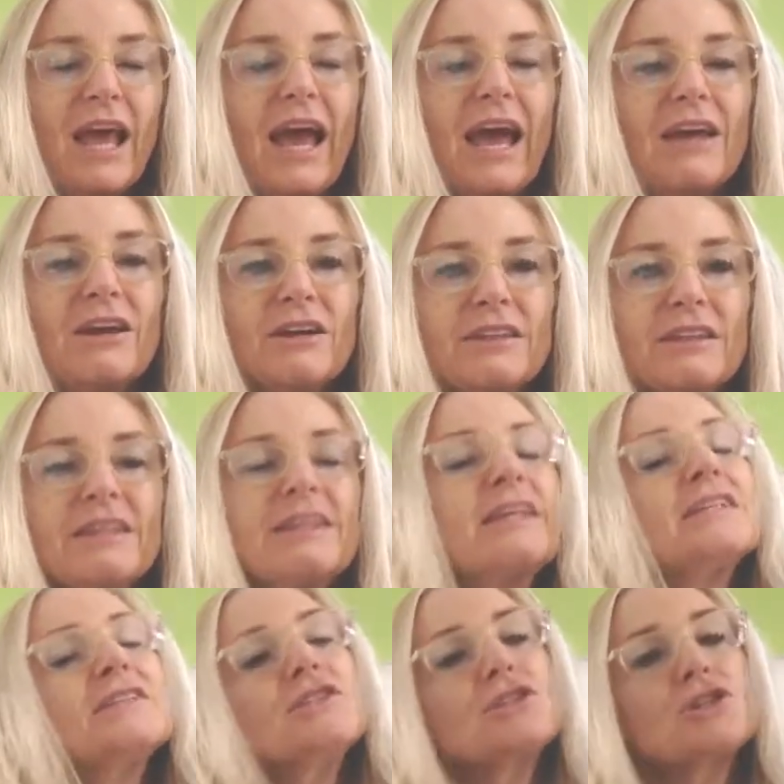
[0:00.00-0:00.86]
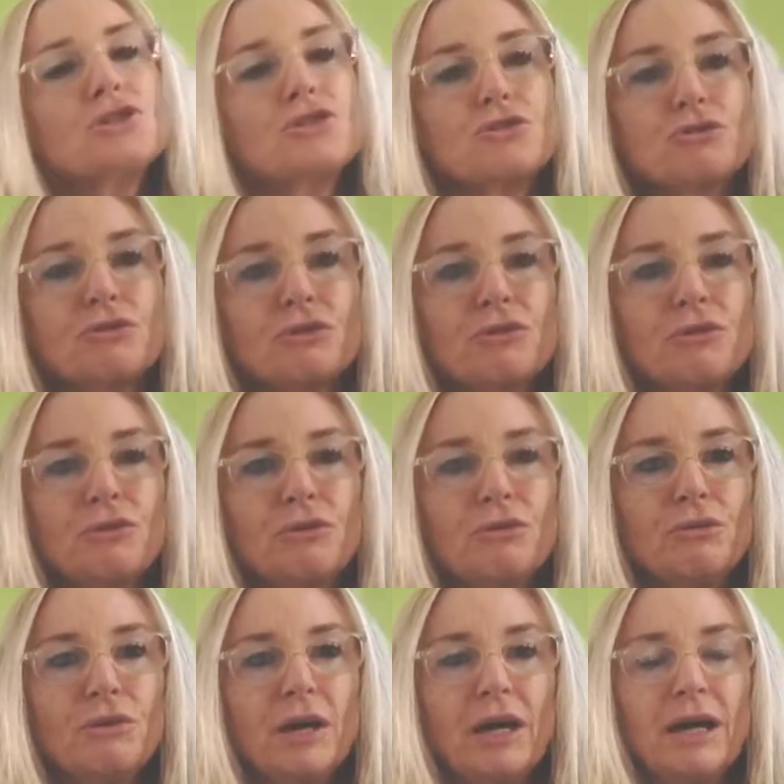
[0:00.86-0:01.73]
I think that's the
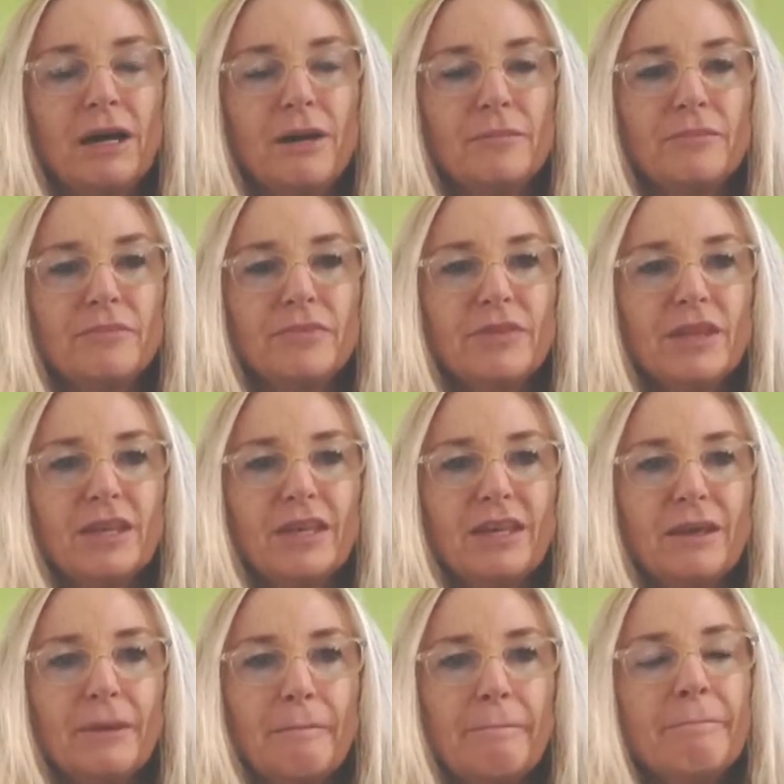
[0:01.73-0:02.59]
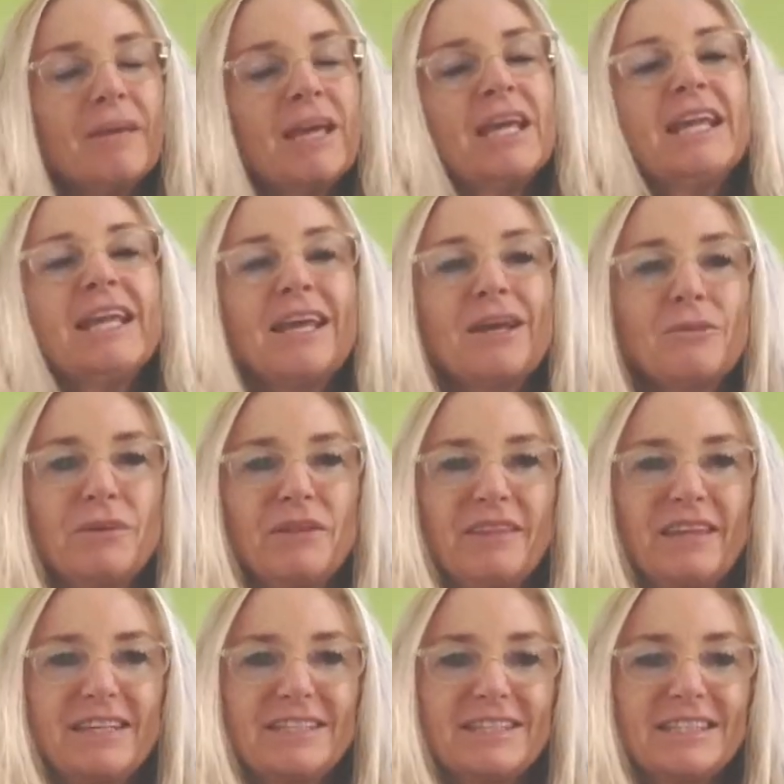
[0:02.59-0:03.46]
true meaning when
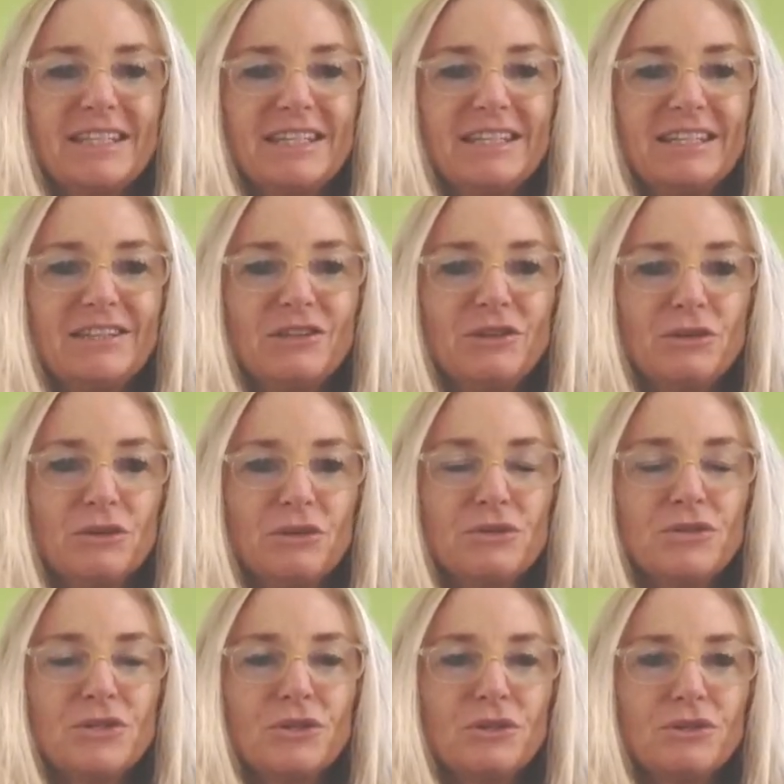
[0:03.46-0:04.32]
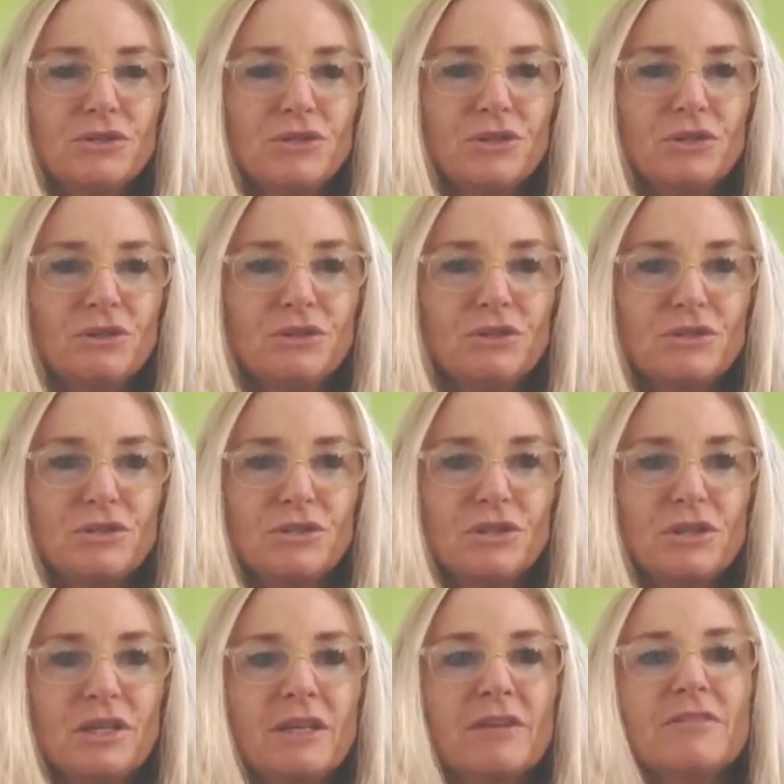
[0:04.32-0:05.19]
they said, you know, to
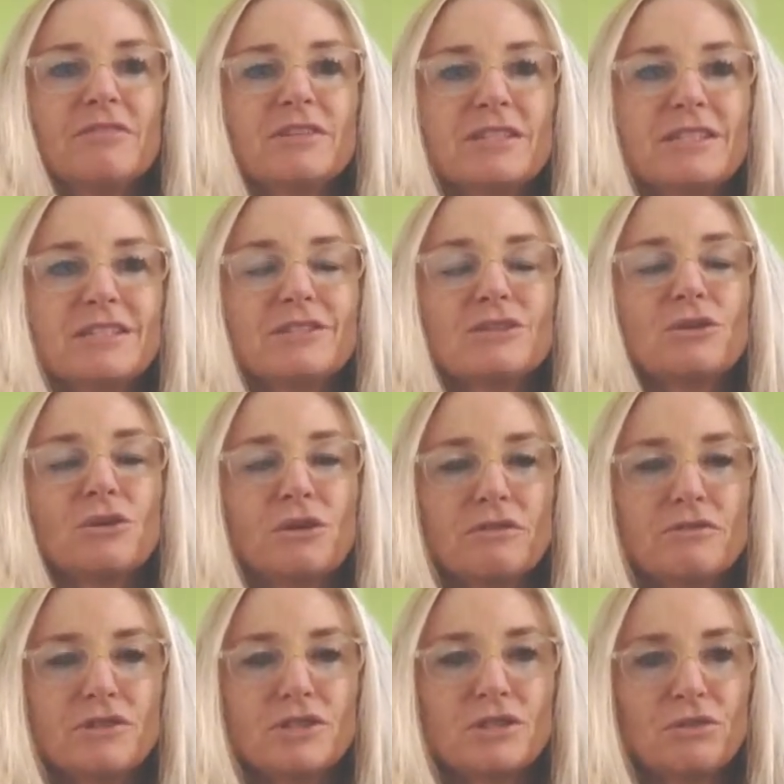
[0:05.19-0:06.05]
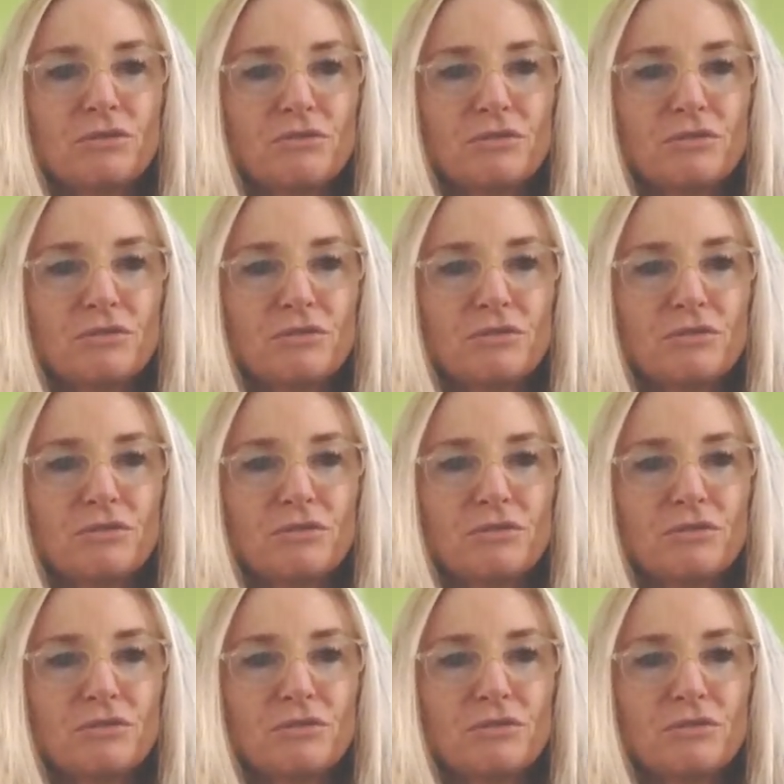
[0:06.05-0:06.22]
give is as good as to